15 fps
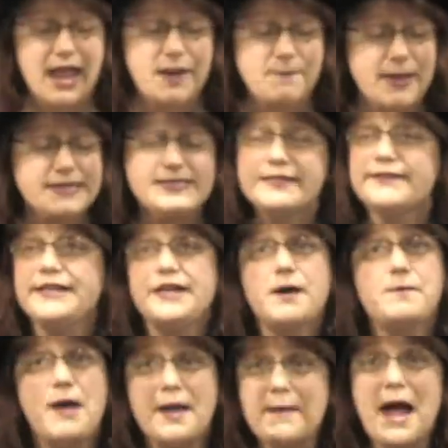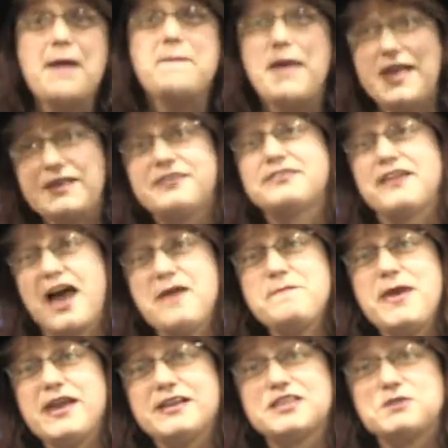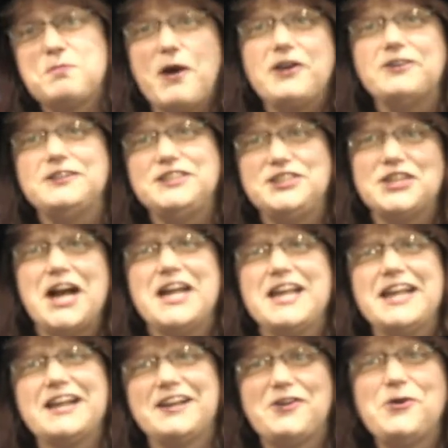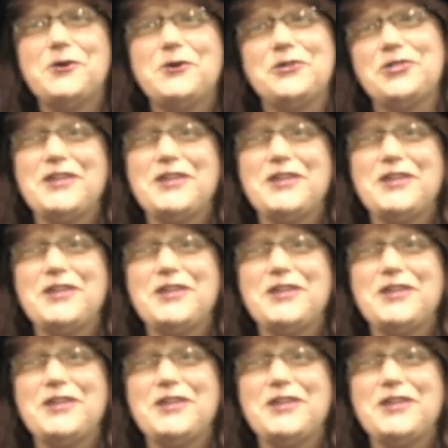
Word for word: I'm basically um, I, I, make I make sparkly, shiny, cool